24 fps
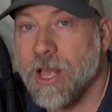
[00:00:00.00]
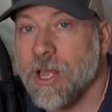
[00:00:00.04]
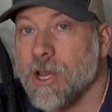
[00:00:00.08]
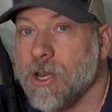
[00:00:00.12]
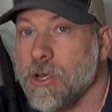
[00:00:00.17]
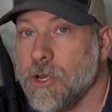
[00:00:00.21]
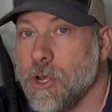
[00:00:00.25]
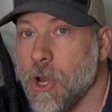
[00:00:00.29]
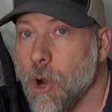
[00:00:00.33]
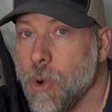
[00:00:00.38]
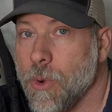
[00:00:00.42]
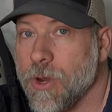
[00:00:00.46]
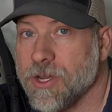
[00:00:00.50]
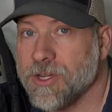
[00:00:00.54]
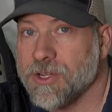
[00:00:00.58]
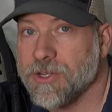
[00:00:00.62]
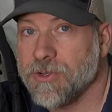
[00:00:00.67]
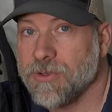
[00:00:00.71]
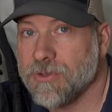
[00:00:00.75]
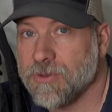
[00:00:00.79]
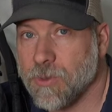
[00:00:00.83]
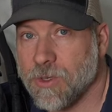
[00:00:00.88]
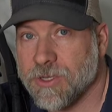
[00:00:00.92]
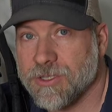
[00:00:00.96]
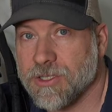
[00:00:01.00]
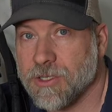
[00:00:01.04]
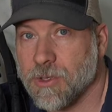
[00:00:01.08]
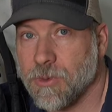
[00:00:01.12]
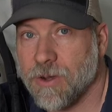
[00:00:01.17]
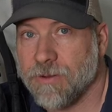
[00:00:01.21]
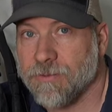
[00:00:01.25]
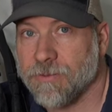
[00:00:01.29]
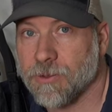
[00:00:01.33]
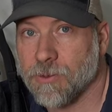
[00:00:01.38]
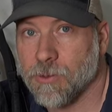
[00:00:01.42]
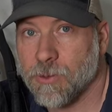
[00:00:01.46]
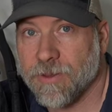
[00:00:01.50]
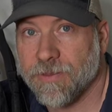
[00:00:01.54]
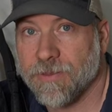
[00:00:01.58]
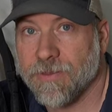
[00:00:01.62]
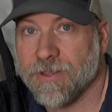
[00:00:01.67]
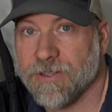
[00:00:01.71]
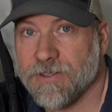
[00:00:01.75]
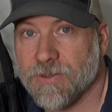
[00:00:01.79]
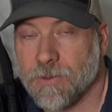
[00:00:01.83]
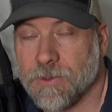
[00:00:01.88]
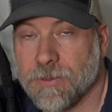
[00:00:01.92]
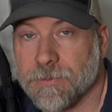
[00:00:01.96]
No issues whatsoever with
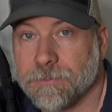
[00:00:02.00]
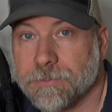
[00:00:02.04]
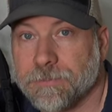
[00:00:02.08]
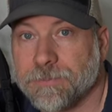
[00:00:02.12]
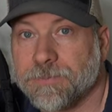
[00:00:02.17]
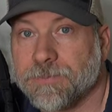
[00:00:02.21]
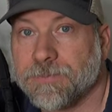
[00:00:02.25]
this one.